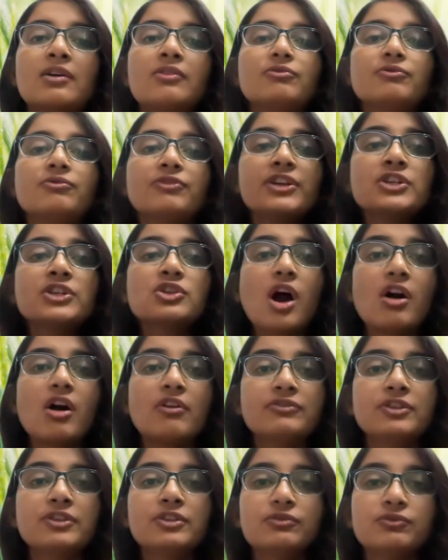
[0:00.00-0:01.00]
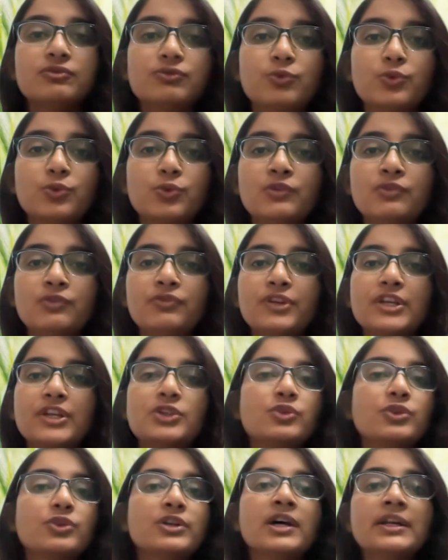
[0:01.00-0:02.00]
which of the food we
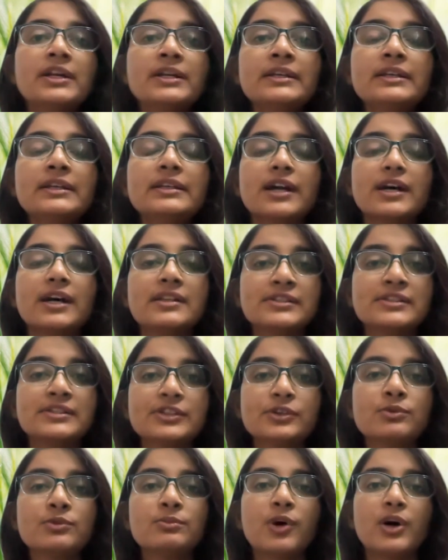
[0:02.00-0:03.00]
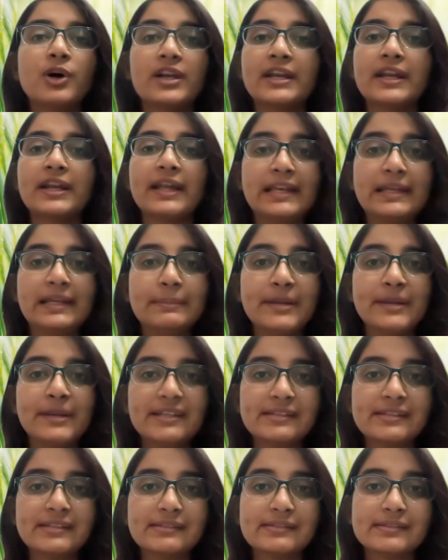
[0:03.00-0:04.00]
shouldn't consume on a daily
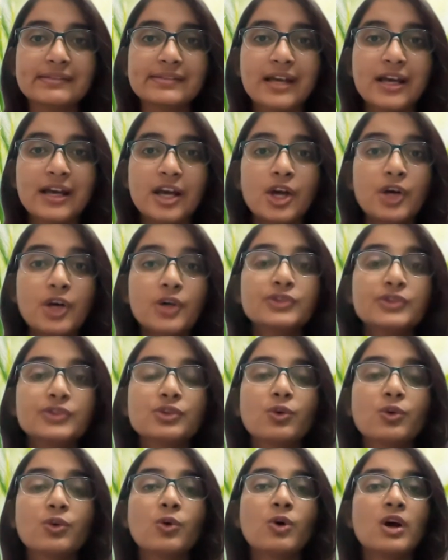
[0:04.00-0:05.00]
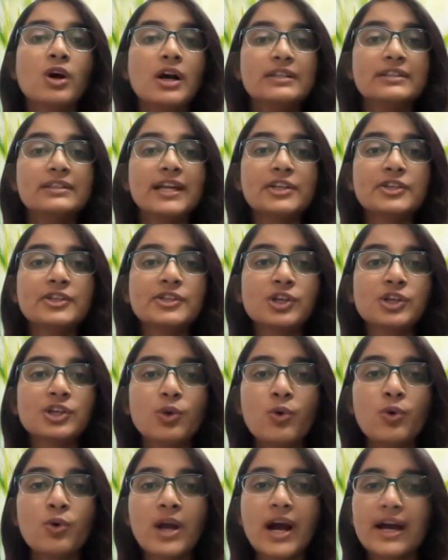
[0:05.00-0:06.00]
basis. So that
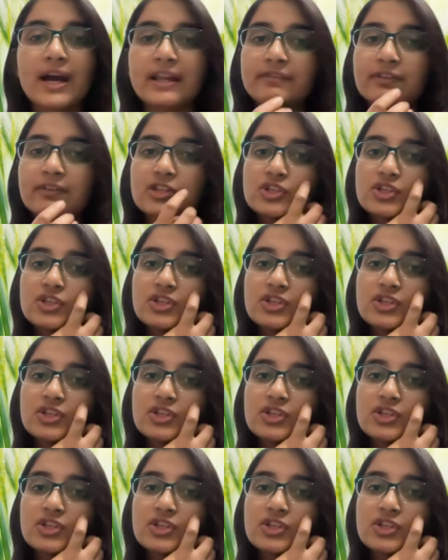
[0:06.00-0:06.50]
shloka in which